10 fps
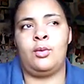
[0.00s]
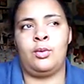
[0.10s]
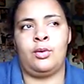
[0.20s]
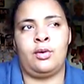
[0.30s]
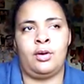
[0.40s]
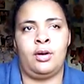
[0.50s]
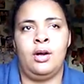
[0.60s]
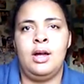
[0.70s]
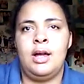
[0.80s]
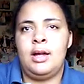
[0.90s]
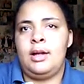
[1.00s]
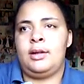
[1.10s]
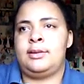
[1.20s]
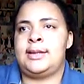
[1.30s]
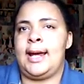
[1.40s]
or
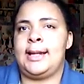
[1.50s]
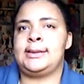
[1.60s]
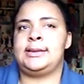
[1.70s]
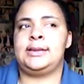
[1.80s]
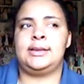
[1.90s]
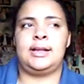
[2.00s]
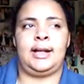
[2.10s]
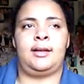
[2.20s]
text